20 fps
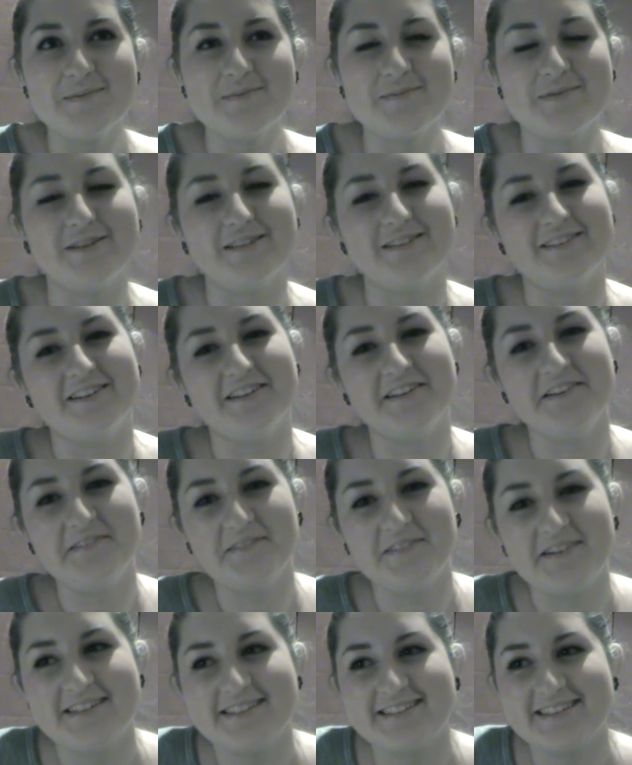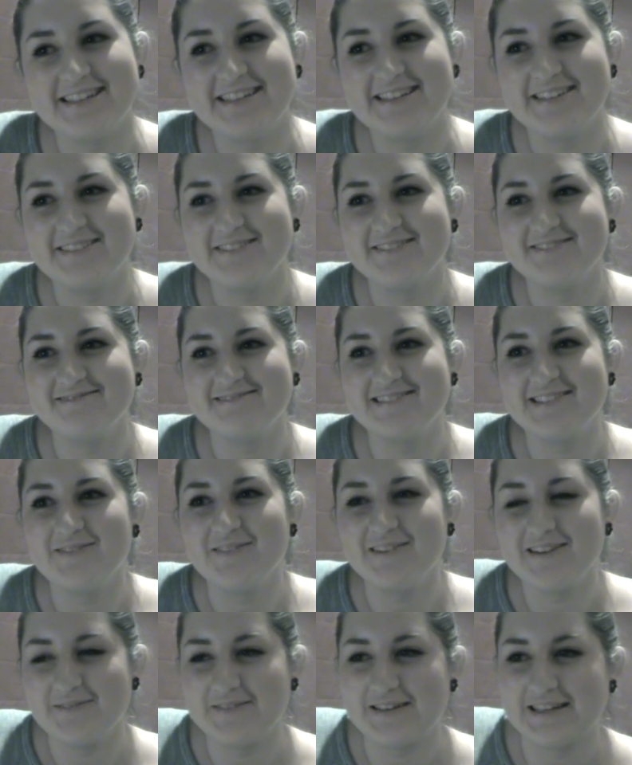But I didn't want to say, didn't
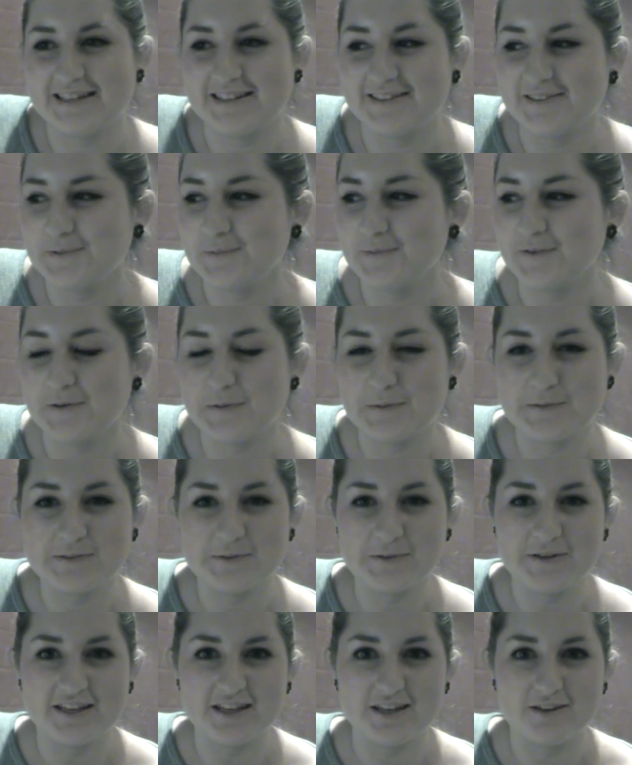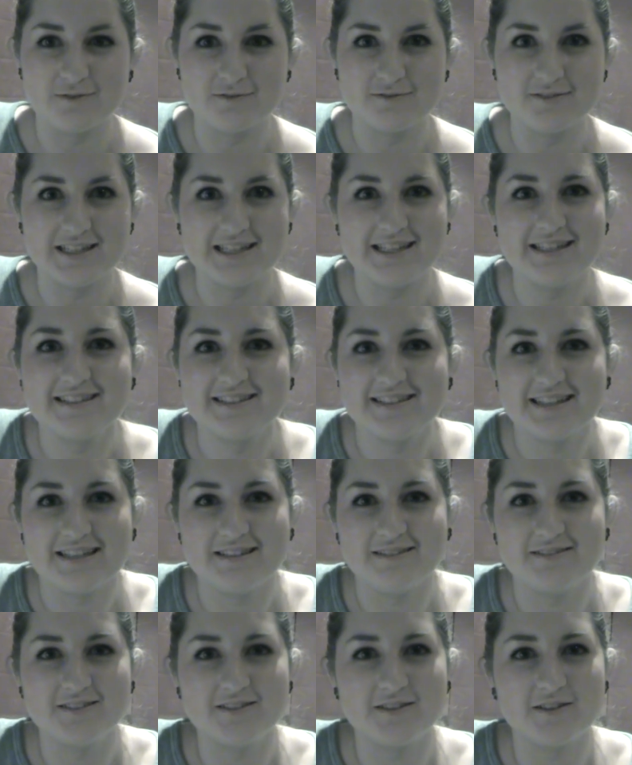want to be like, oh no, it's okay, I won't take it
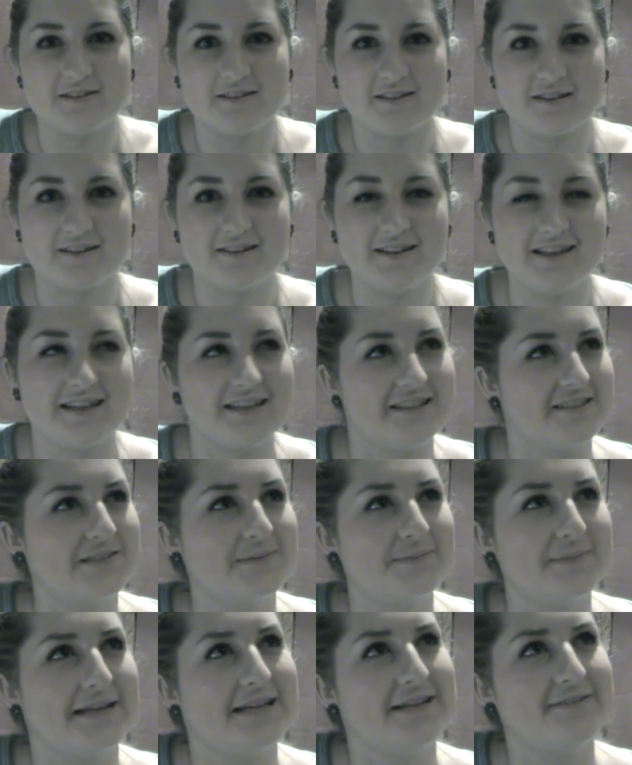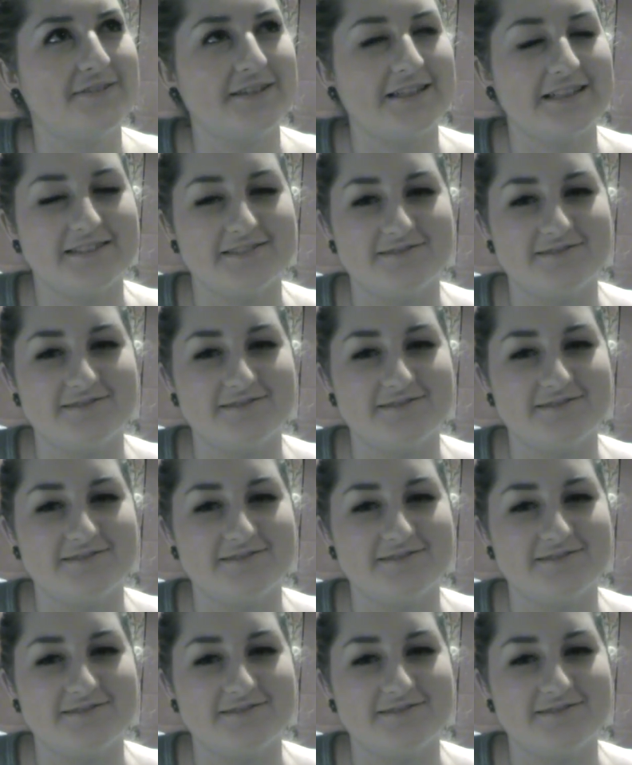then. So I was like, okay, I'll just pay for it